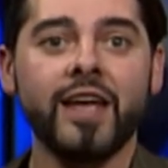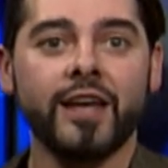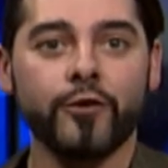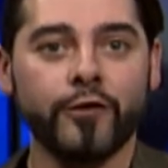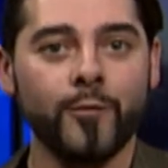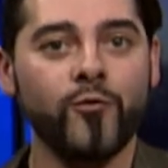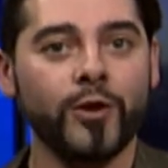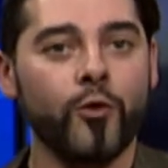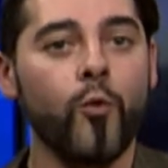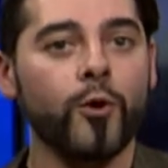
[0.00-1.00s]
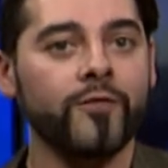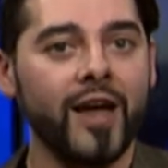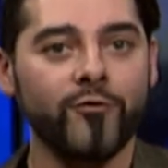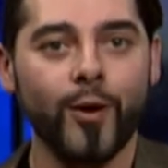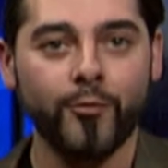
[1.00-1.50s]
Here's some of what the Ward
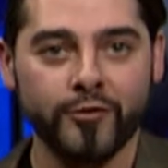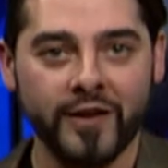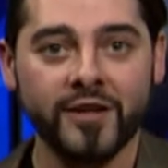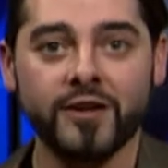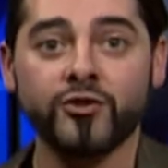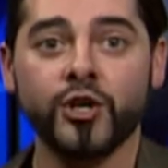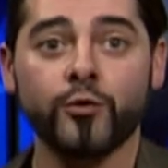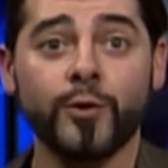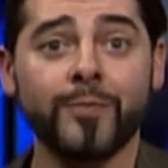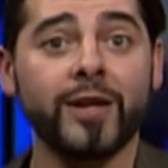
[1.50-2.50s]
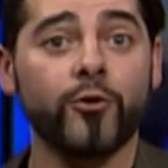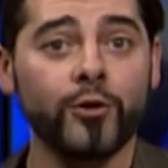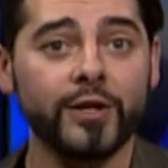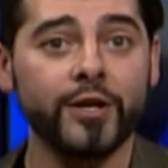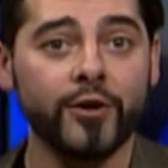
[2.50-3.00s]
5 representative shared with me
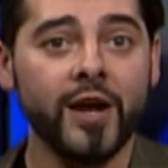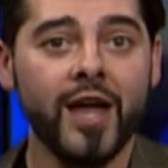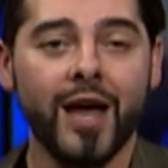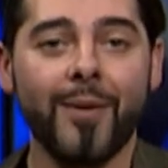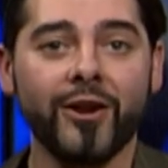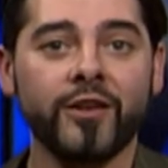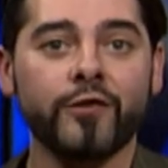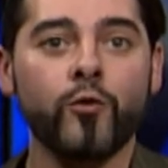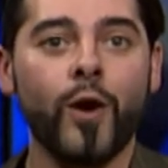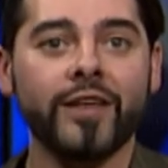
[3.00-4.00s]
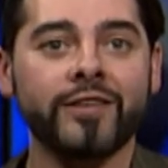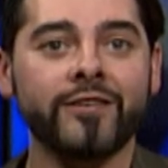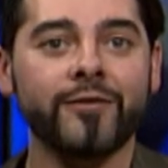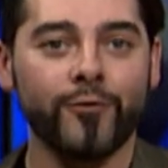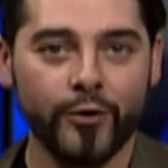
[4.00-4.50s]
earlier about his
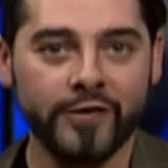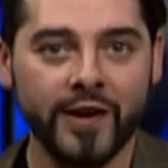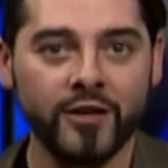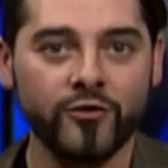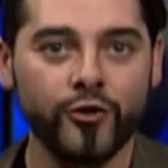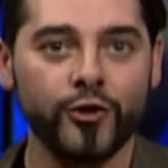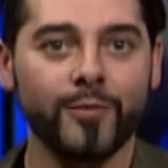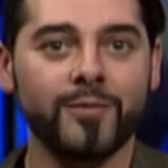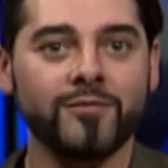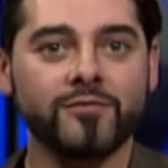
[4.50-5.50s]
quest for a second term.